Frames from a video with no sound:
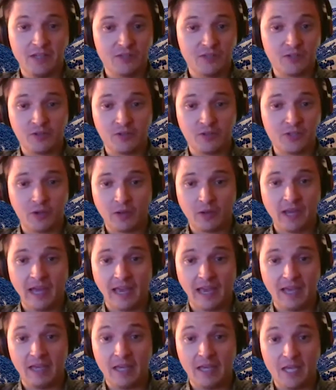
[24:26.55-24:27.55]
So it's
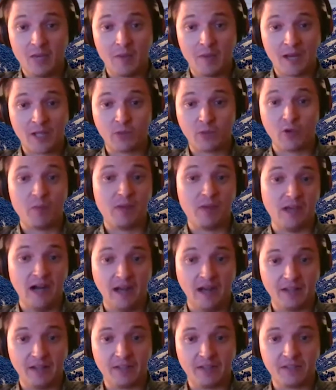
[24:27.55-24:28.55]
okay. You might as well be
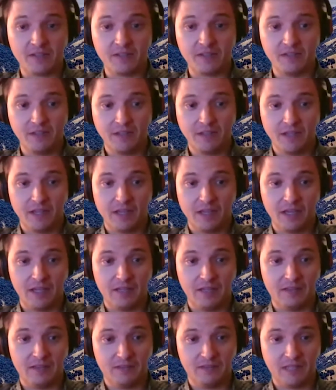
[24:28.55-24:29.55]
honest
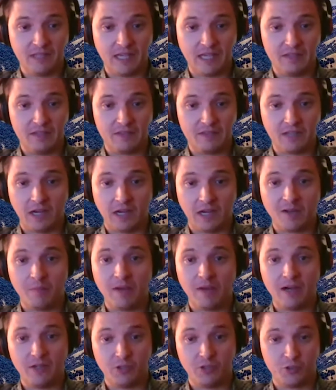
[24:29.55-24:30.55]
and talk
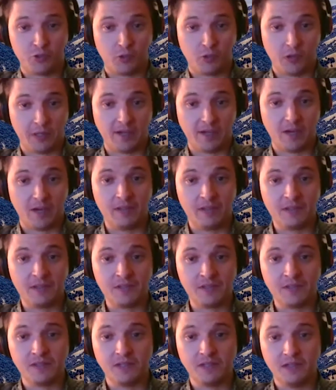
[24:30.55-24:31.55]
about your
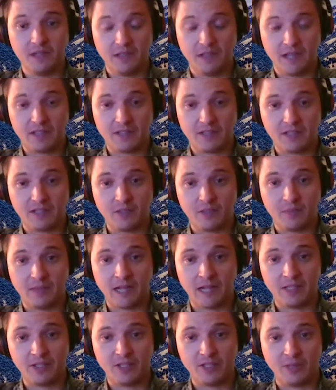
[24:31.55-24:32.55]
shortcomings. That's
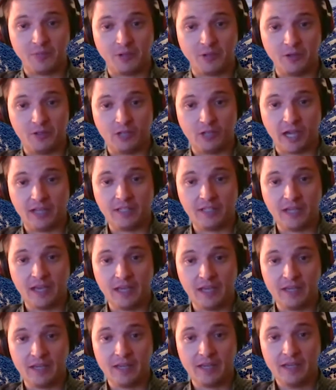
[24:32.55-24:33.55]
the approach I
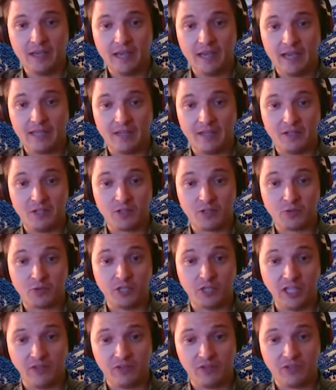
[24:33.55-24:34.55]
take, and it just
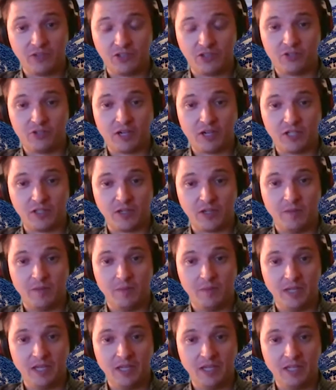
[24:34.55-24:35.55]
relieves the stress
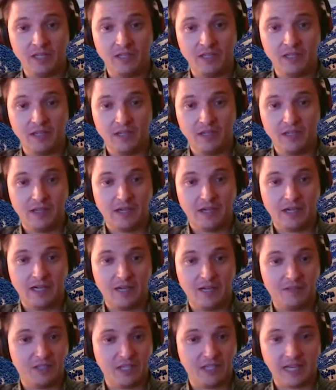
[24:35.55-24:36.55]
on me,
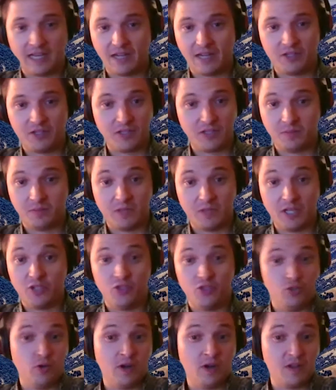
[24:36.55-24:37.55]
to kind of just
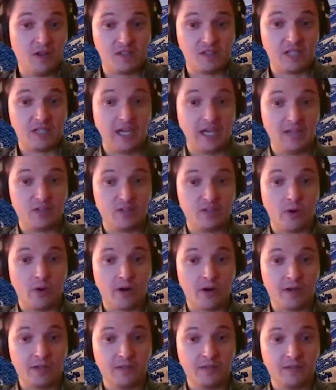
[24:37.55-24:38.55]
enjoy the science
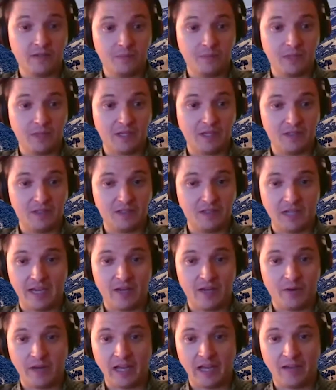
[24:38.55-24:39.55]
more, because
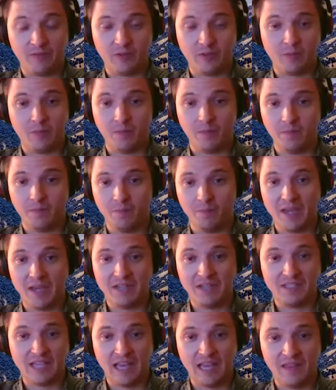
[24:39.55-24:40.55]
I don't have to
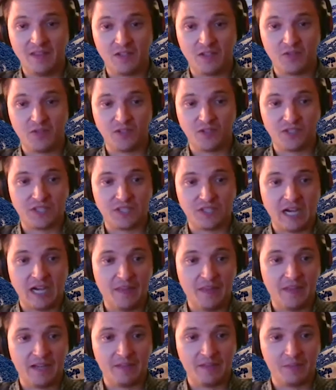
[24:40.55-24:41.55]
maintain this
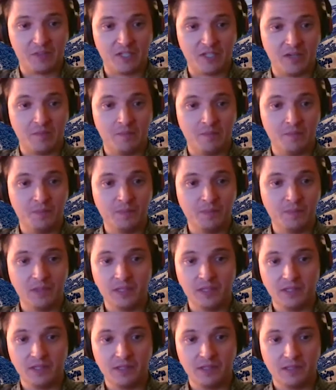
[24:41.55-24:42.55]
facade that I'm some
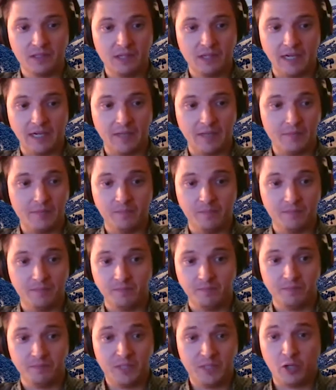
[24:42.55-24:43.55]

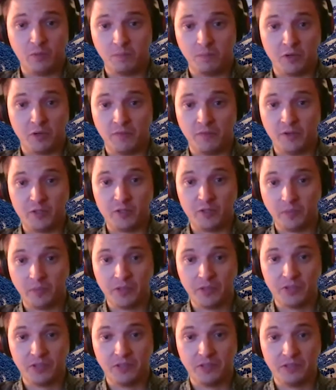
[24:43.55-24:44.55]
perfect
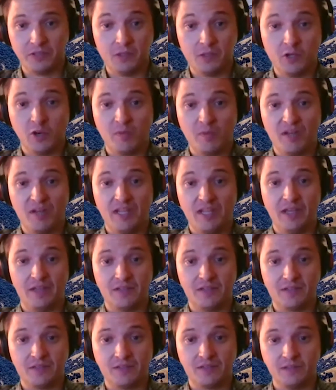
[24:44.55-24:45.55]
person. Nobody
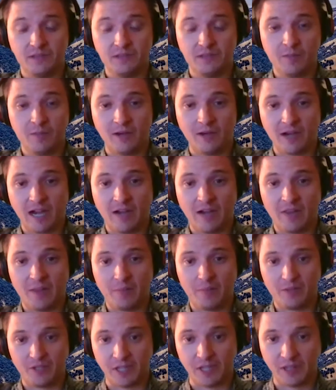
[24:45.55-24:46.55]
is. No matter how
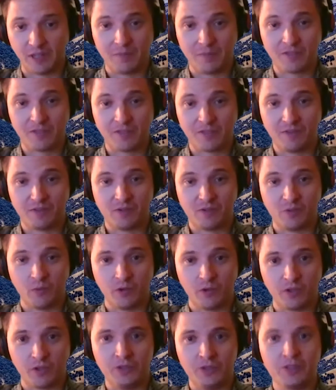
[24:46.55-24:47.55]
they present themselves to the
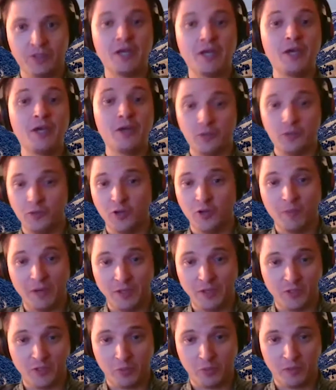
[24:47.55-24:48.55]
world,
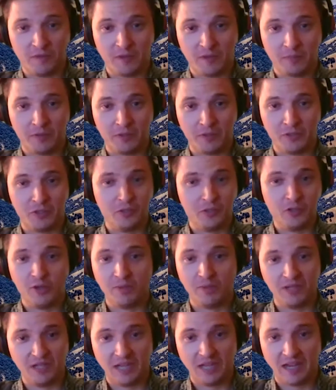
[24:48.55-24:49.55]
nobody's a perfect person.
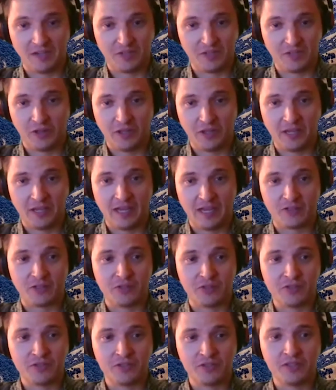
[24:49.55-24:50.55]
Nobody has all the
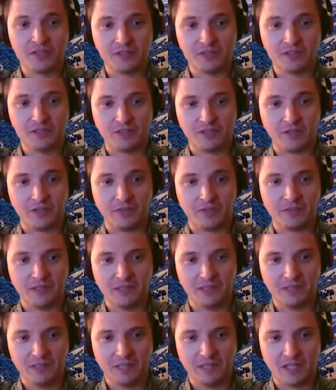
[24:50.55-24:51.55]
answers. So
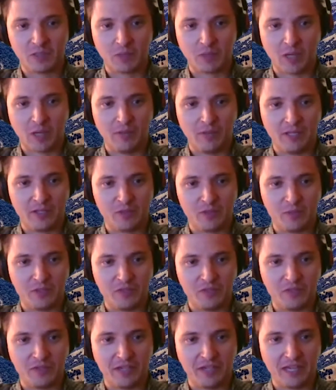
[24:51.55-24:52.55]
That's probably a
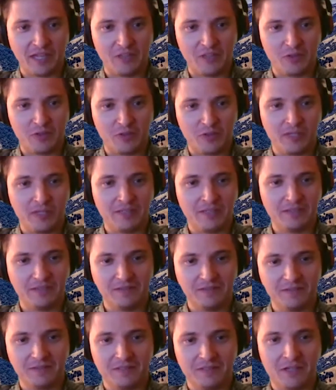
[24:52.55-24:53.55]
specific answer, but
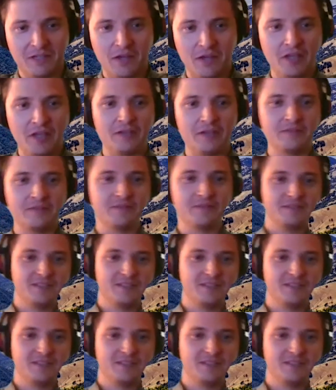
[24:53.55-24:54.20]
there you go.